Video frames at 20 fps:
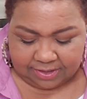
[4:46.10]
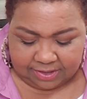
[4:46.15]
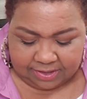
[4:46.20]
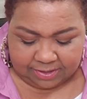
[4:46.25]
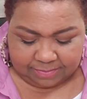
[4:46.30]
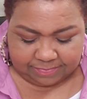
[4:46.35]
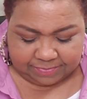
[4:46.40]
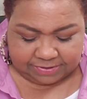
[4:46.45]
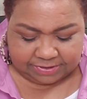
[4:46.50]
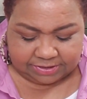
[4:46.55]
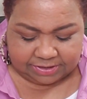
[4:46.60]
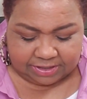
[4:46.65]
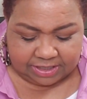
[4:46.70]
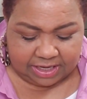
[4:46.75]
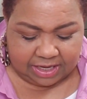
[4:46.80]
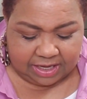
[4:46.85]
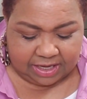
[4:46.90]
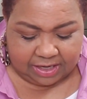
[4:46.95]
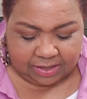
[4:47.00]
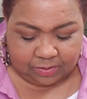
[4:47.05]

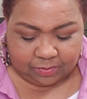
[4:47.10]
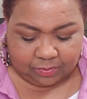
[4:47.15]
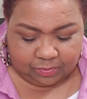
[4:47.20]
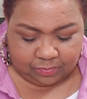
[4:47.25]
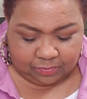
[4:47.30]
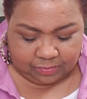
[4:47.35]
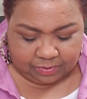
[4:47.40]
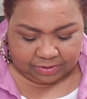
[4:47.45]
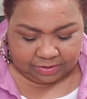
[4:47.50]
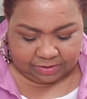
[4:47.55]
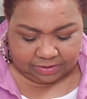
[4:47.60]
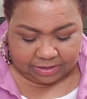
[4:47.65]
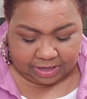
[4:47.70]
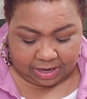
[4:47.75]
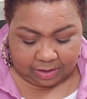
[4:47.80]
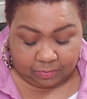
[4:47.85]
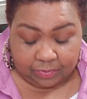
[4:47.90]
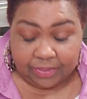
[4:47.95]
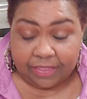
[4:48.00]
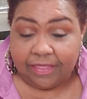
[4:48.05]
upset with
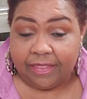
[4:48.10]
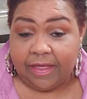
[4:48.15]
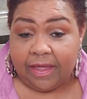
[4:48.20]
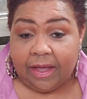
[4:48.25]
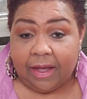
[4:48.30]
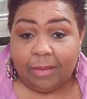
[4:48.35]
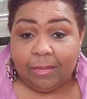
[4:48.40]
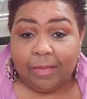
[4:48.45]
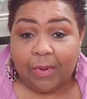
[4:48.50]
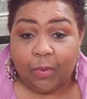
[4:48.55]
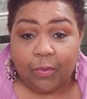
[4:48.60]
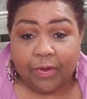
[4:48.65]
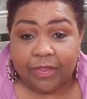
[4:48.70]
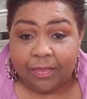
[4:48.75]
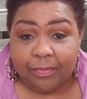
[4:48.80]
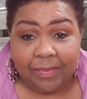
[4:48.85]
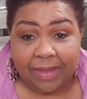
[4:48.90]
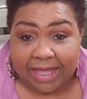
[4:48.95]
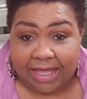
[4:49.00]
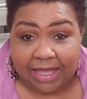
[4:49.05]
not with them but
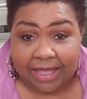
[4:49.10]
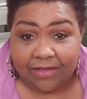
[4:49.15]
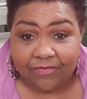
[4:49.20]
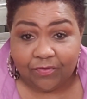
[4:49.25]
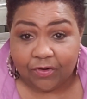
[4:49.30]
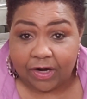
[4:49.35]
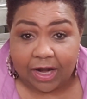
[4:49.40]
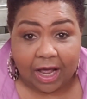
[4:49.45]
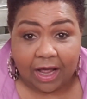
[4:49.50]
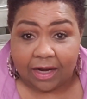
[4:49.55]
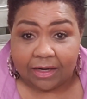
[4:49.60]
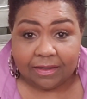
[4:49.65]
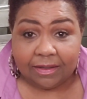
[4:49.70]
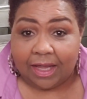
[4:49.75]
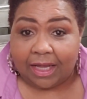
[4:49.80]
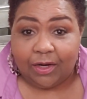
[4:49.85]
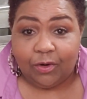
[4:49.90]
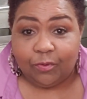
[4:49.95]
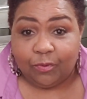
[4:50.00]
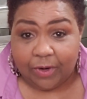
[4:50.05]
with me for not
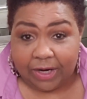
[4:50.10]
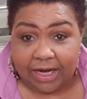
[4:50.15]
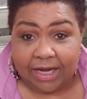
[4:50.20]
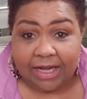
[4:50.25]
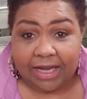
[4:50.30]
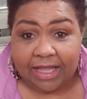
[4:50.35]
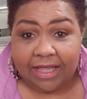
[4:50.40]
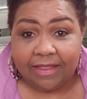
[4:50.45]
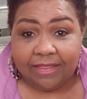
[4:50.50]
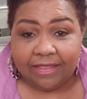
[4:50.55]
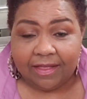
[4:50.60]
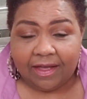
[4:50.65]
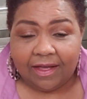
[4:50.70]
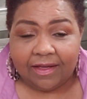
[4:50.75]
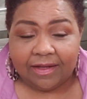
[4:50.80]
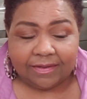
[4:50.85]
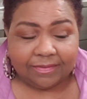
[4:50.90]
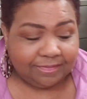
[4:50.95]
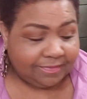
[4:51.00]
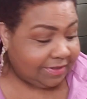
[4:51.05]
like reading
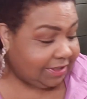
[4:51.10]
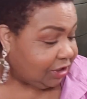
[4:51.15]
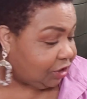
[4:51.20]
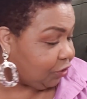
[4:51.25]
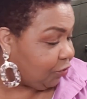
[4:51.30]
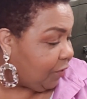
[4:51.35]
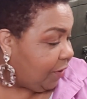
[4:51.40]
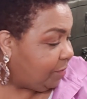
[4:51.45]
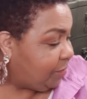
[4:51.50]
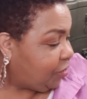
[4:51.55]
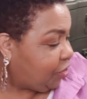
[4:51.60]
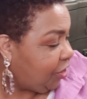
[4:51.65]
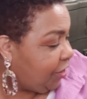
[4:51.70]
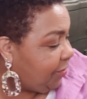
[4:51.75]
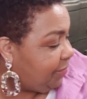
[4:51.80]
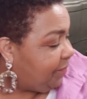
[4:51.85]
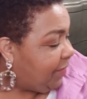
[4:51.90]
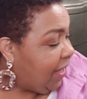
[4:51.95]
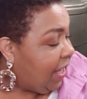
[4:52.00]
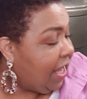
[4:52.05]
the
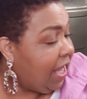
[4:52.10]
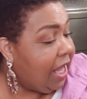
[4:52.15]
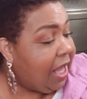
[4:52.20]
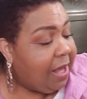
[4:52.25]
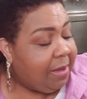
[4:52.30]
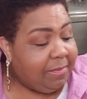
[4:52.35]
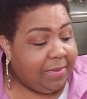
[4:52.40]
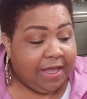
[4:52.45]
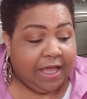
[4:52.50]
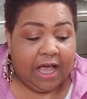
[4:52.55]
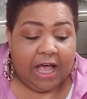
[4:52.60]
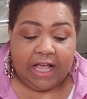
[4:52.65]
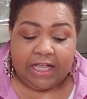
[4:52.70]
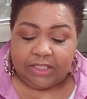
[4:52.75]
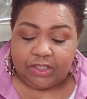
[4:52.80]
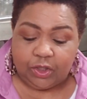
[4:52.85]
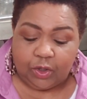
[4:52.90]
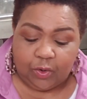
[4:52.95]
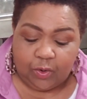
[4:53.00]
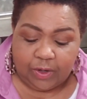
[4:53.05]
description
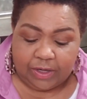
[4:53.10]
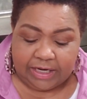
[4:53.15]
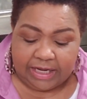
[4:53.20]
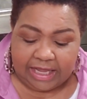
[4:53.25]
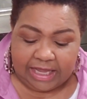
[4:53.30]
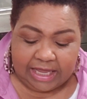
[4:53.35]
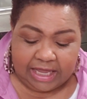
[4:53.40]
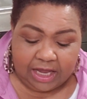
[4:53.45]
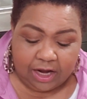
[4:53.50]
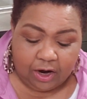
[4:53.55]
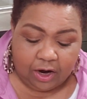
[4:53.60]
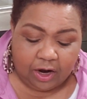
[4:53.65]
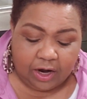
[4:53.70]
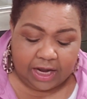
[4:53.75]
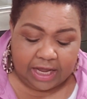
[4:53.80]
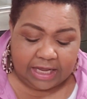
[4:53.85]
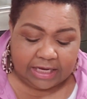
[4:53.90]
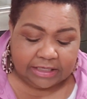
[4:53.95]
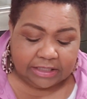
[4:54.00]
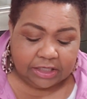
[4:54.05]
because on here
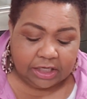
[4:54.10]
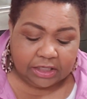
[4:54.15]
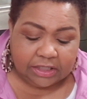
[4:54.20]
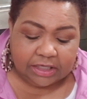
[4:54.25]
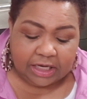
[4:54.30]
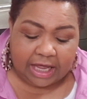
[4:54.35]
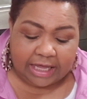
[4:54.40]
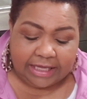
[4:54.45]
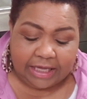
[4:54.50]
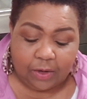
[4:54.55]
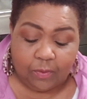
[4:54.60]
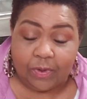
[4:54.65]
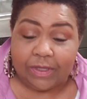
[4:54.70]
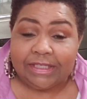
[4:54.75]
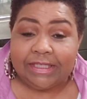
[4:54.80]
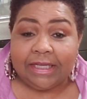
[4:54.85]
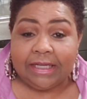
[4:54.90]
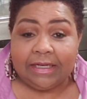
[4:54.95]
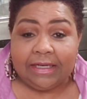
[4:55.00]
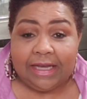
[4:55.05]
it looked like it
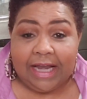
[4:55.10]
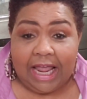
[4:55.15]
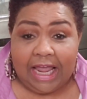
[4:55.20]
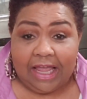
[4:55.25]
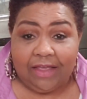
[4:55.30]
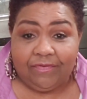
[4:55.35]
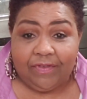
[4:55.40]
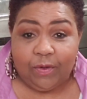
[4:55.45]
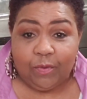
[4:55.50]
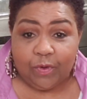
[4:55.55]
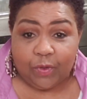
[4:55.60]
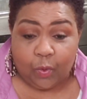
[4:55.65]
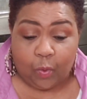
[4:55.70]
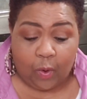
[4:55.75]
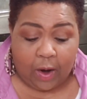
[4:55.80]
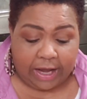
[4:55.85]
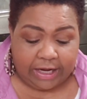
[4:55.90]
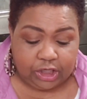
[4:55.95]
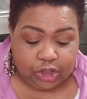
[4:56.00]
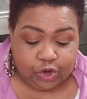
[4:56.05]
was navy with
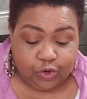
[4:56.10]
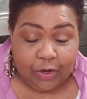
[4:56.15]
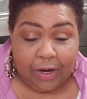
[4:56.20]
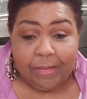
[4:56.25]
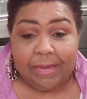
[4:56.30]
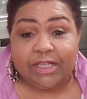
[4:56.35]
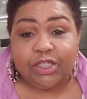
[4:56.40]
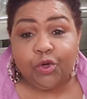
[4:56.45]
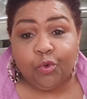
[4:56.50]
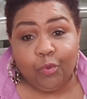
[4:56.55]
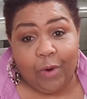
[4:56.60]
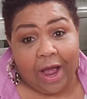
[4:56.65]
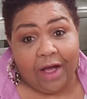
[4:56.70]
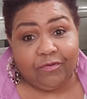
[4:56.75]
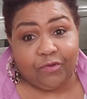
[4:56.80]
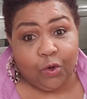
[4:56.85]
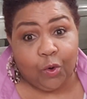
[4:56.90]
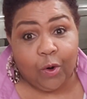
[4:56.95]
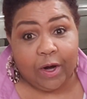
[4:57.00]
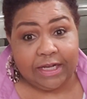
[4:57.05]
white trim it's a
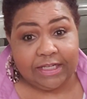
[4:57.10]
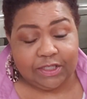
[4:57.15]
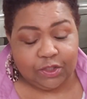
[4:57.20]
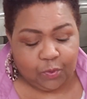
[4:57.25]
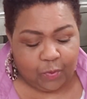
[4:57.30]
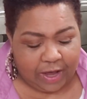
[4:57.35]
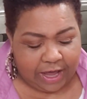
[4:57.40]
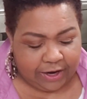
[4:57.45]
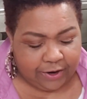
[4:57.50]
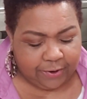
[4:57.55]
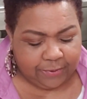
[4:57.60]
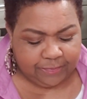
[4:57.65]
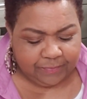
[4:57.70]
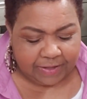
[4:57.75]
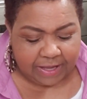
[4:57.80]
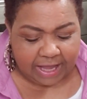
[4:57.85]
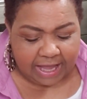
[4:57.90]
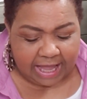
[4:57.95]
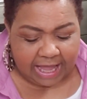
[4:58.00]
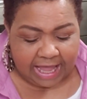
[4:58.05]
ralph lauren sweater
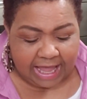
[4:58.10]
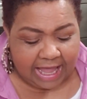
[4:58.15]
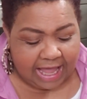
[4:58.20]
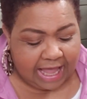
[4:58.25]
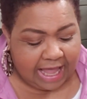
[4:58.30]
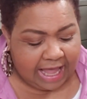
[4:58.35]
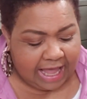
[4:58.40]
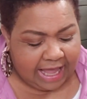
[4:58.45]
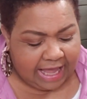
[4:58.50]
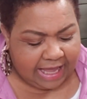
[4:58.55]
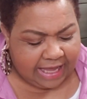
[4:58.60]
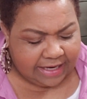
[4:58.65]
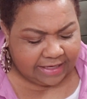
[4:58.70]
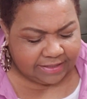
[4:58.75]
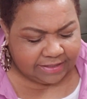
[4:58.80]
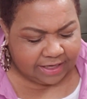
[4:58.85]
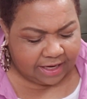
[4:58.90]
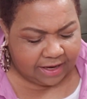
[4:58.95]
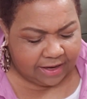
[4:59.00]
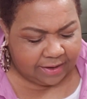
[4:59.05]

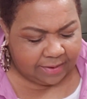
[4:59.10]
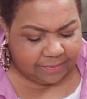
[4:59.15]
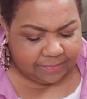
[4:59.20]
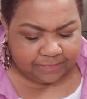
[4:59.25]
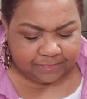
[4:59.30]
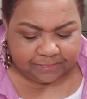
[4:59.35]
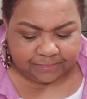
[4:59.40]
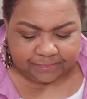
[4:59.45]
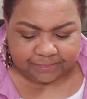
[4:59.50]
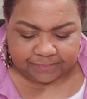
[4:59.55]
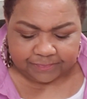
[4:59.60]
and um